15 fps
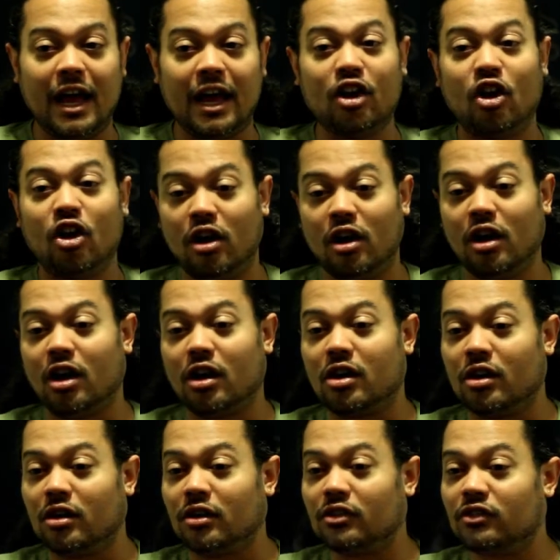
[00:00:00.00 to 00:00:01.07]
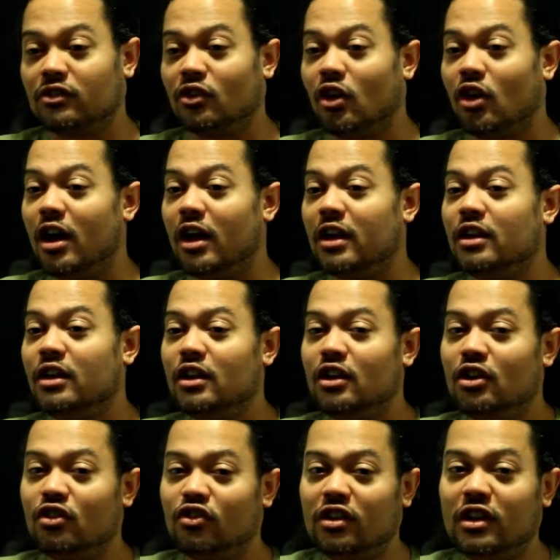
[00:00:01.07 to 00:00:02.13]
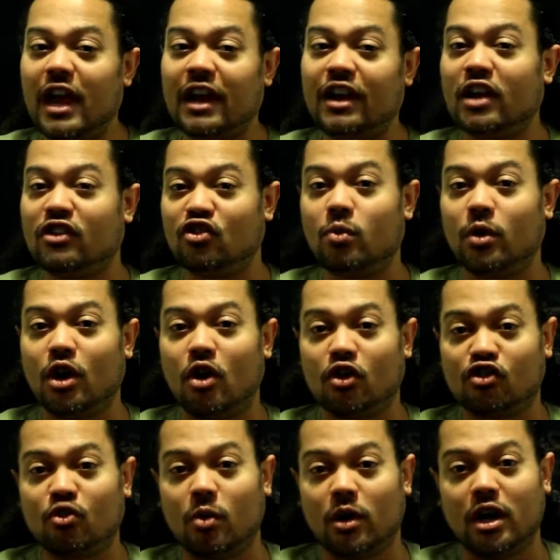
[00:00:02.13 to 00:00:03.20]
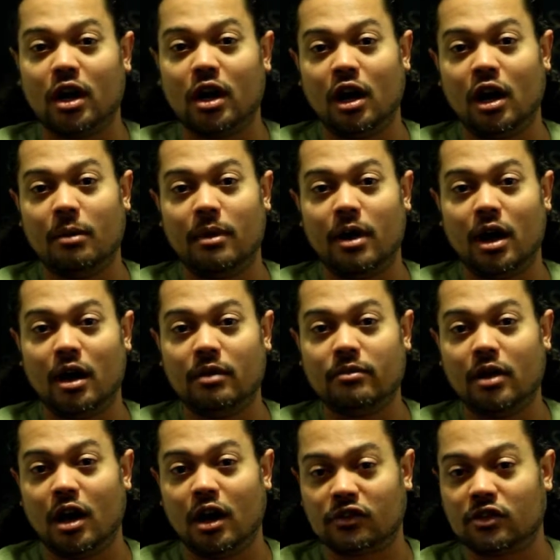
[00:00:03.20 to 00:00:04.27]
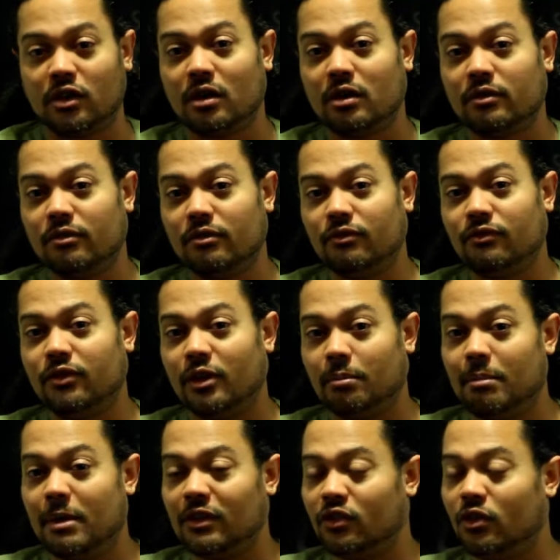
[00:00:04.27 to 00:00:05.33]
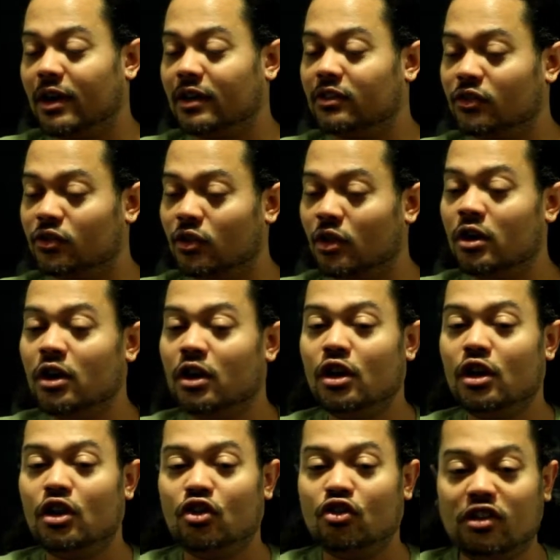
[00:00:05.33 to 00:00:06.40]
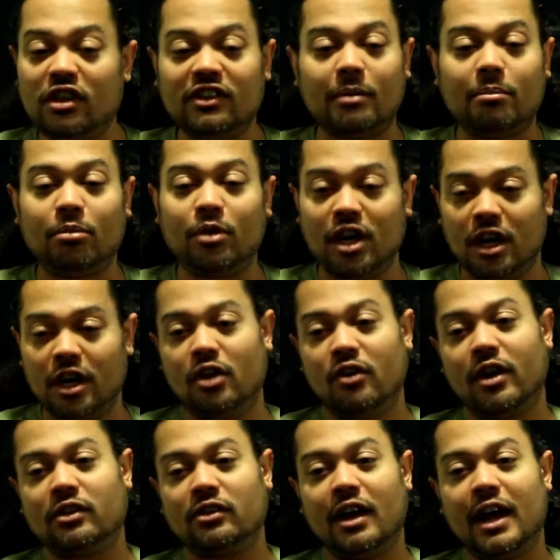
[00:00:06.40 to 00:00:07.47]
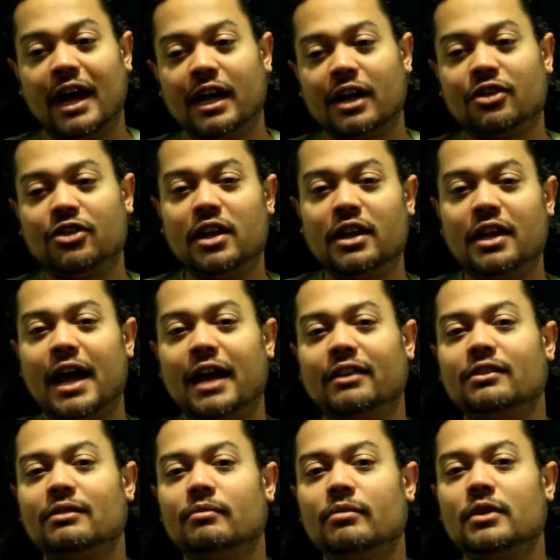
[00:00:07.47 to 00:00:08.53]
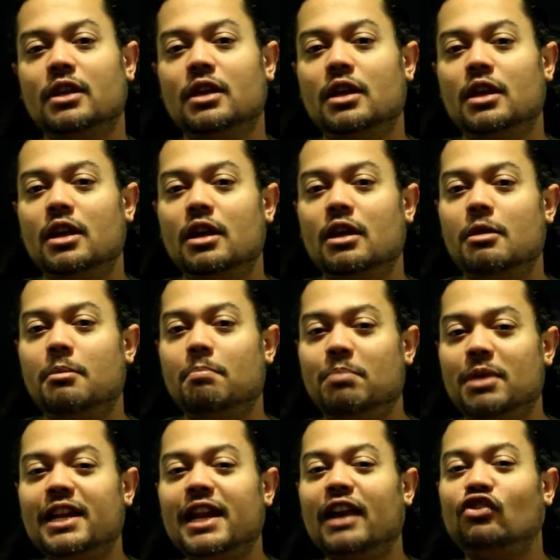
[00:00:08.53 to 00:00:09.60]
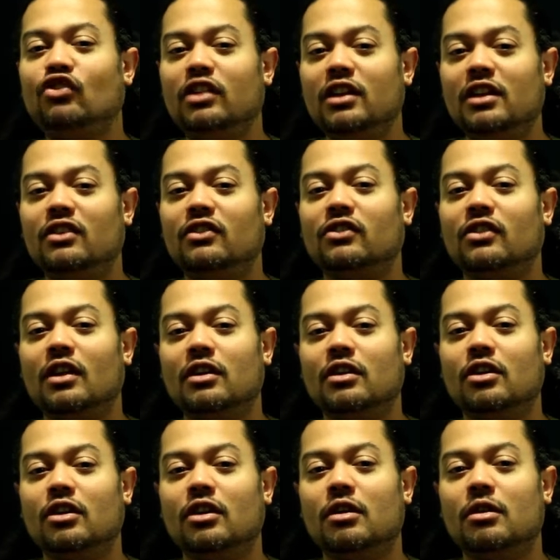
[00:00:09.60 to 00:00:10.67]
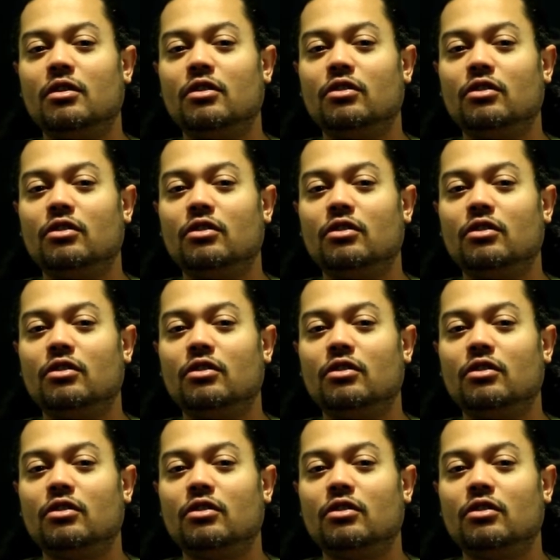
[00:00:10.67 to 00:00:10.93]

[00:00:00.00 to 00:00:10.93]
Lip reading: And The Hurt Locker. So, she won a Oscar for Best Director. So, she's a brilliant director. And I think that, being that she is the